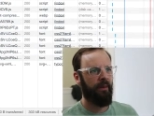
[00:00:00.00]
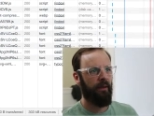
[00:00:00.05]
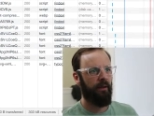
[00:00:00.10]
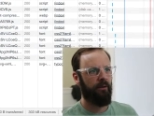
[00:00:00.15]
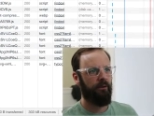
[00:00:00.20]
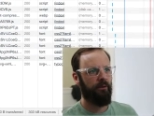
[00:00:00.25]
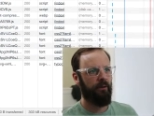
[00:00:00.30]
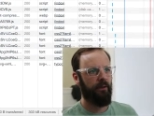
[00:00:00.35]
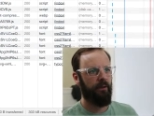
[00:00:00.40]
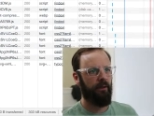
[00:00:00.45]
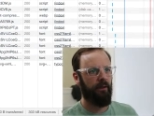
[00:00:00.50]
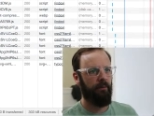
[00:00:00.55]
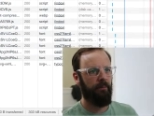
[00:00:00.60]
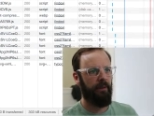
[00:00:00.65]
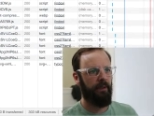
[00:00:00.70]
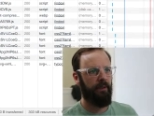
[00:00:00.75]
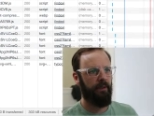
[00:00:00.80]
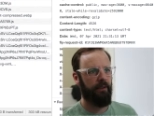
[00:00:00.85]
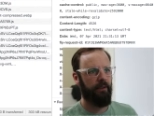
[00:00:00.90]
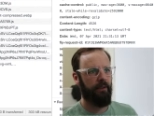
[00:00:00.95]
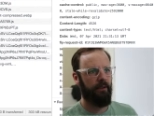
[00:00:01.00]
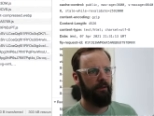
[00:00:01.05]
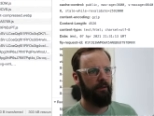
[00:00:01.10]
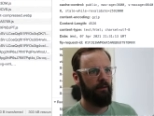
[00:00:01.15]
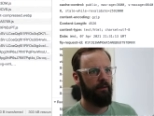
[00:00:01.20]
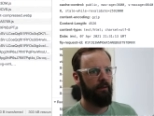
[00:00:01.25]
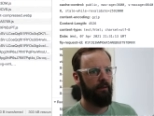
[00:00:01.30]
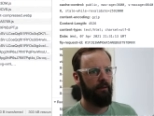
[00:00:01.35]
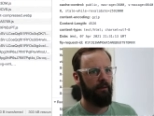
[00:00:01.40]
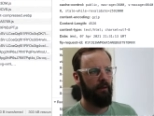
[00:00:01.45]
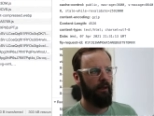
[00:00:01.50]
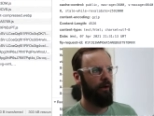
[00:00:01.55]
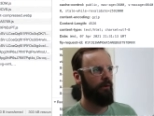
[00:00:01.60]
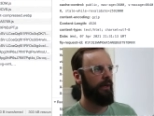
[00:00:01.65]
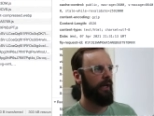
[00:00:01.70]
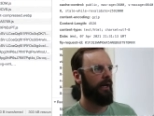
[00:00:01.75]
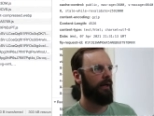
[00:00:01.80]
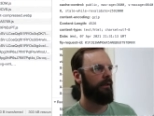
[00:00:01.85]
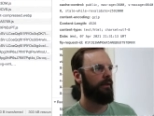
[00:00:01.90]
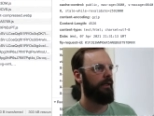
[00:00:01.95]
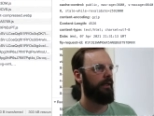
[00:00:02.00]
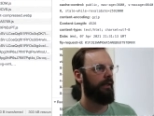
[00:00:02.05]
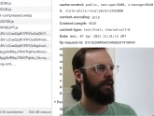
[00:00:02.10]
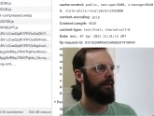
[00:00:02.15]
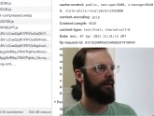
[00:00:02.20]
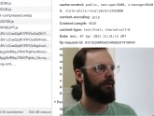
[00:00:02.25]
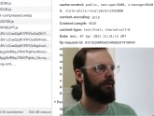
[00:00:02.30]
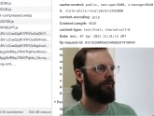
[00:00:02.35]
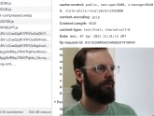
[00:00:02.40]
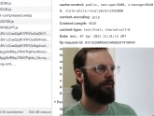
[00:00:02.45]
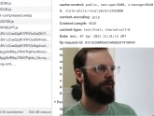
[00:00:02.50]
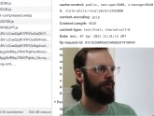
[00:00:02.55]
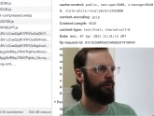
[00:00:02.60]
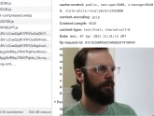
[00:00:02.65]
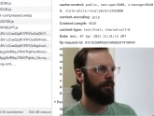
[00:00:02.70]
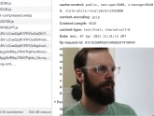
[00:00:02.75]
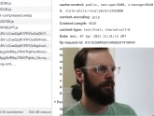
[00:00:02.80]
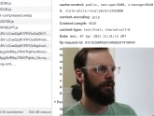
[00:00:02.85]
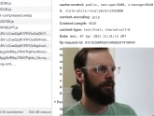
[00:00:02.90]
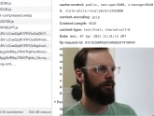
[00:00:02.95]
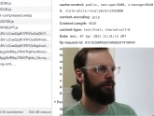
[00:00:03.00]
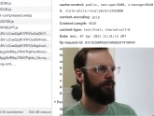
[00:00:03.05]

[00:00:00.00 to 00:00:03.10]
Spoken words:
So I can come here. Oh yeah, that's what I want to do.